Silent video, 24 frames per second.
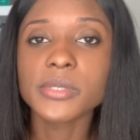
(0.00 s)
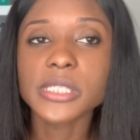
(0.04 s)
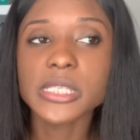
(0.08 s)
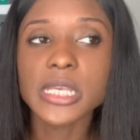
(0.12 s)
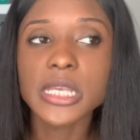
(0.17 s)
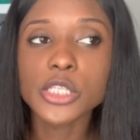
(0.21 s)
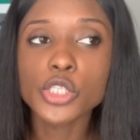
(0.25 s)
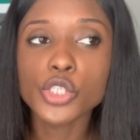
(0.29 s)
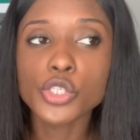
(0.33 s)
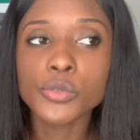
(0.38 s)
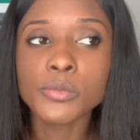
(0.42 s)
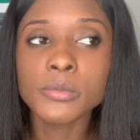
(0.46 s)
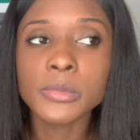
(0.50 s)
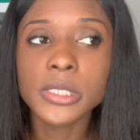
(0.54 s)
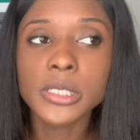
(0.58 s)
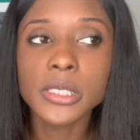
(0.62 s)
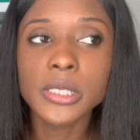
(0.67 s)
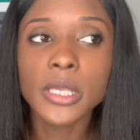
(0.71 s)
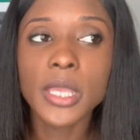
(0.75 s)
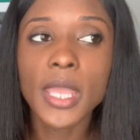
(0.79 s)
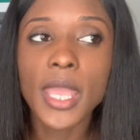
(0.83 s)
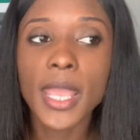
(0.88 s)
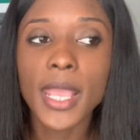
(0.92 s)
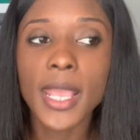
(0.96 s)
sent to
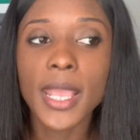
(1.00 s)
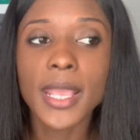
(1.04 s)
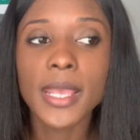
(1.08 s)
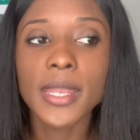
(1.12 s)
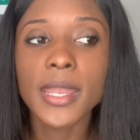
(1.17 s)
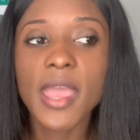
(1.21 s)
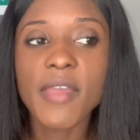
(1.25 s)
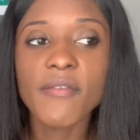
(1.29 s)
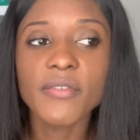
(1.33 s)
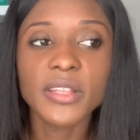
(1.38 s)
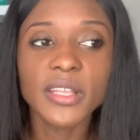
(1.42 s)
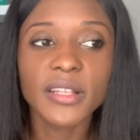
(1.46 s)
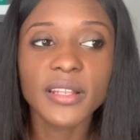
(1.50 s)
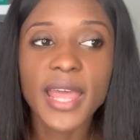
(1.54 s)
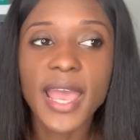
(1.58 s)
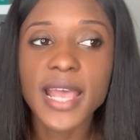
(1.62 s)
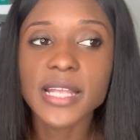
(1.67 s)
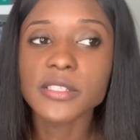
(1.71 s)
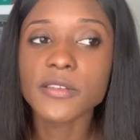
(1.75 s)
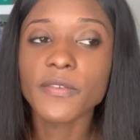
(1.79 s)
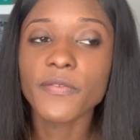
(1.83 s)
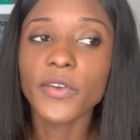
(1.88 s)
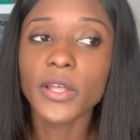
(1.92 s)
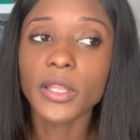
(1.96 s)
me and everything that I
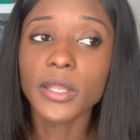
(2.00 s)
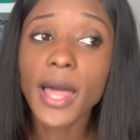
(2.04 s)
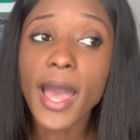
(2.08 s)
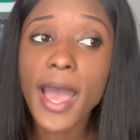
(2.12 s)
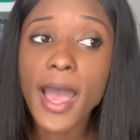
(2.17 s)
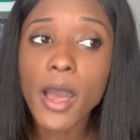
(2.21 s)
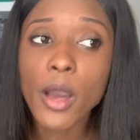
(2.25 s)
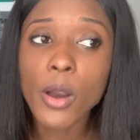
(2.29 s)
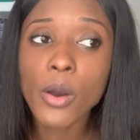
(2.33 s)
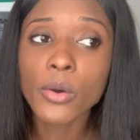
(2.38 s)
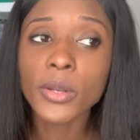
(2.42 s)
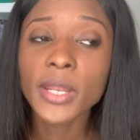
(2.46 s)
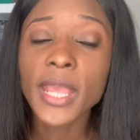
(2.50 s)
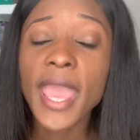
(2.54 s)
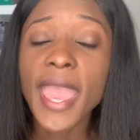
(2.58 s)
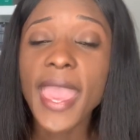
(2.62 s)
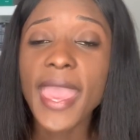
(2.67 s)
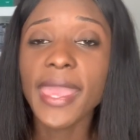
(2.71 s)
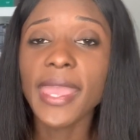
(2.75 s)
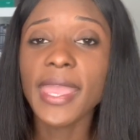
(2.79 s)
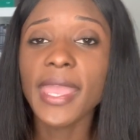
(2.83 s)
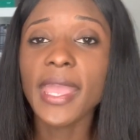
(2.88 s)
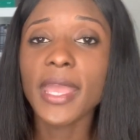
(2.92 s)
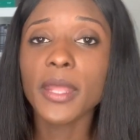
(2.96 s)
had to fill out,
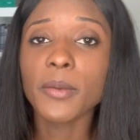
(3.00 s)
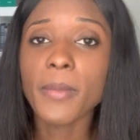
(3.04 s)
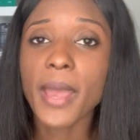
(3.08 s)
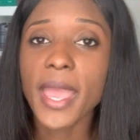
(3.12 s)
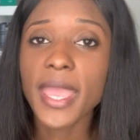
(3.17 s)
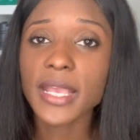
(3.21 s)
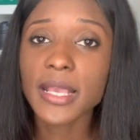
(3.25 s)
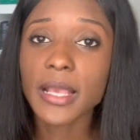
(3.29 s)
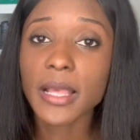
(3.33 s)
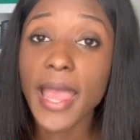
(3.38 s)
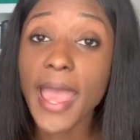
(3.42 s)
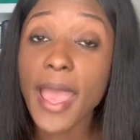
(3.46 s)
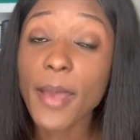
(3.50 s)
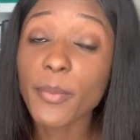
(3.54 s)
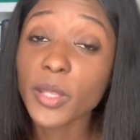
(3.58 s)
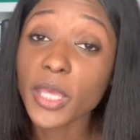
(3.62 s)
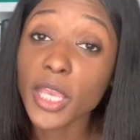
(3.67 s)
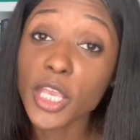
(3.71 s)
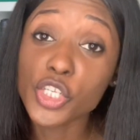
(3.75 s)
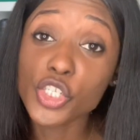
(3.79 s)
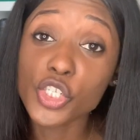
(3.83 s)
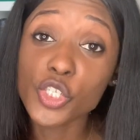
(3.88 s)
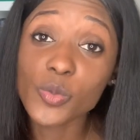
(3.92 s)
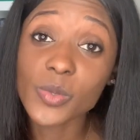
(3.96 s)
and my
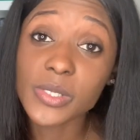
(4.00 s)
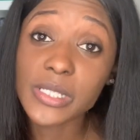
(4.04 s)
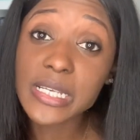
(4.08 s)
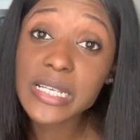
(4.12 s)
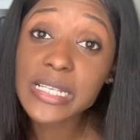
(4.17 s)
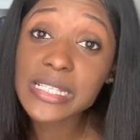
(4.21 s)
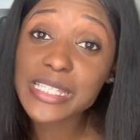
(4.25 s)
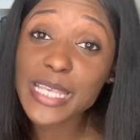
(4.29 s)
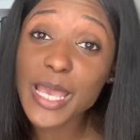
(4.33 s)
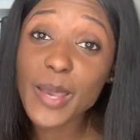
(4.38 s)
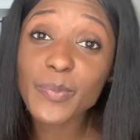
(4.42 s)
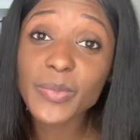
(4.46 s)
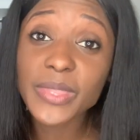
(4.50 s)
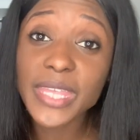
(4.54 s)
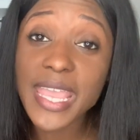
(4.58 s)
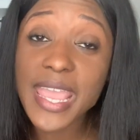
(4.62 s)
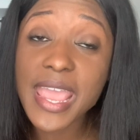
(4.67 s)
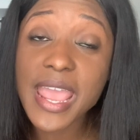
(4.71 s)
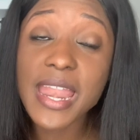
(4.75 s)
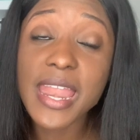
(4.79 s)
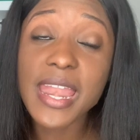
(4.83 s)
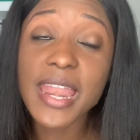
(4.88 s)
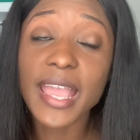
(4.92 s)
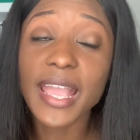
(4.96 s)
application was
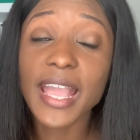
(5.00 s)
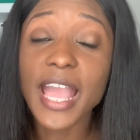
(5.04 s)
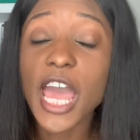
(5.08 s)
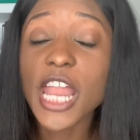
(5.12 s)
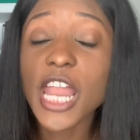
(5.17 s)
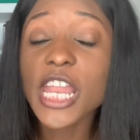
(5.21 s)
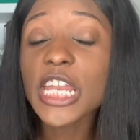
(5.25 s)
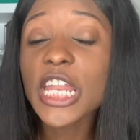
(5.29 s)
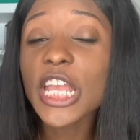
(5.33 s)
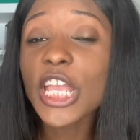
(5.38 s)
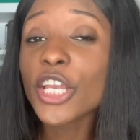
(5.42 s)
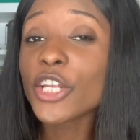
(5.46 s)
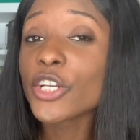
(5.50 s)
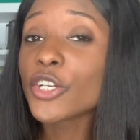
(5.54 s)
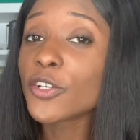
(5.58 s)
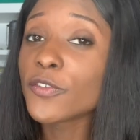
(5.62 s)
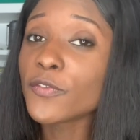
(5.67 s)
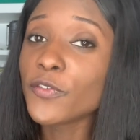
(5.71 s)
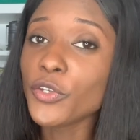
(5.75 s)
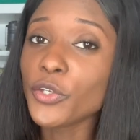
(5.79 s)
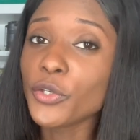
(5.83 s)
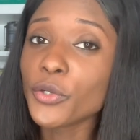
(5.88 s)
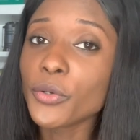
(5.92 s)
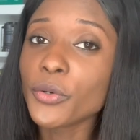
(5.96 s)
accepted and I got an
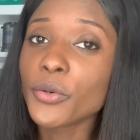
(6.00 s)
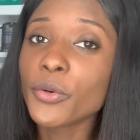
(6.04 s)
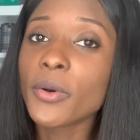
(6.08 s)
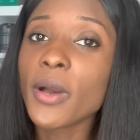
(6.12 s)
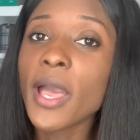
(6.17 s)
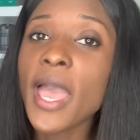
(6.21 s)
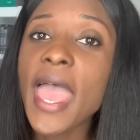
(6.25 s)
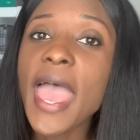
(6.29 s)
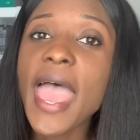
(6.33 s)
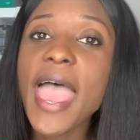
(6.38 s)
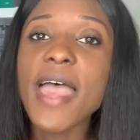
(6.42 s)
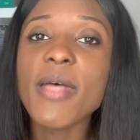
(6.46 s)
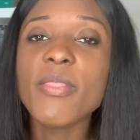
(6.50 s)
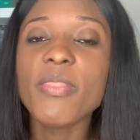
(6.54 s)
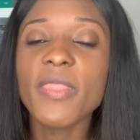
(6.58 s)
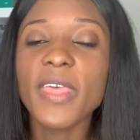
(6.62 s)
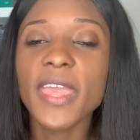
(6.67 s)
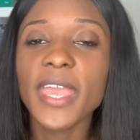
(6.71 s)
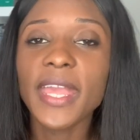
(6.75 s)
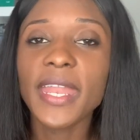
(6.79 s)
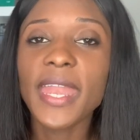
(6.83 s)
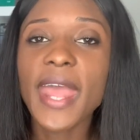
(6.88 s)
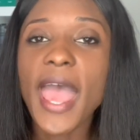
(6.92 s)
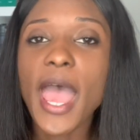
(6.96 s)
interview. And
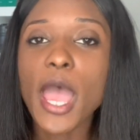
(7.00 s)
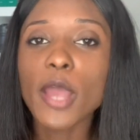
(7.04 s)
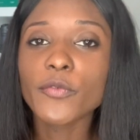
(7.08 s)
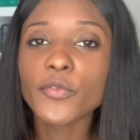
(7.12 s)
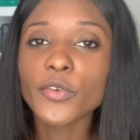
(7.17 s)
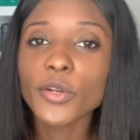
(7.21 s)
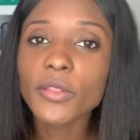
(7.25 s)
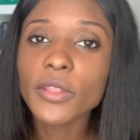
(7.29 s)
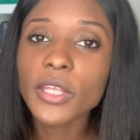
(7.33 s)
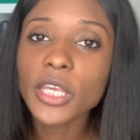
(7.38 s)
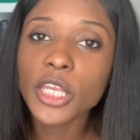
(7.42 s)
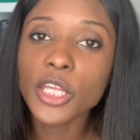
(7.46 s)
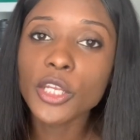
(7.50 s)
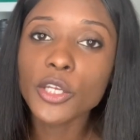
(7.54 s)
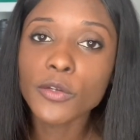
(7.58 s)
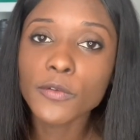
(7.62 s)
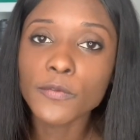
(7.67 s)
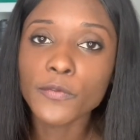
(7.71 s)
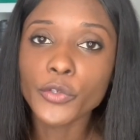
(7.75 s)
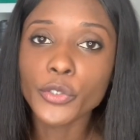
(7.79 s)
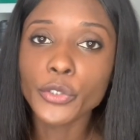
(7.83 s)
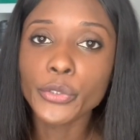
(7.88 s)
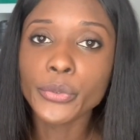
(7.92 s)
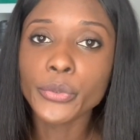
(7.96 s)
then after the
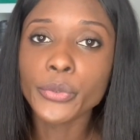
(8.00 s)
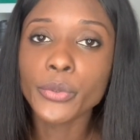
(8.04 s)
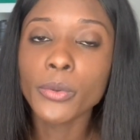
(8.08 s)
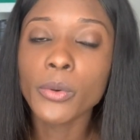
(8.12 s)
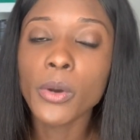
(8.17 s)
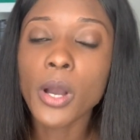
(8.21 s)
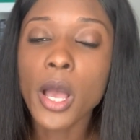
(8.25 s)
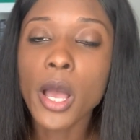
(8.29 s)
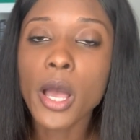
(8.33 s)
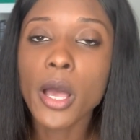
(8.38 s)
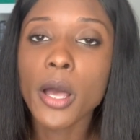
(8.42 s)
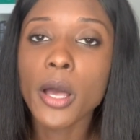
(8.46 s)
interview,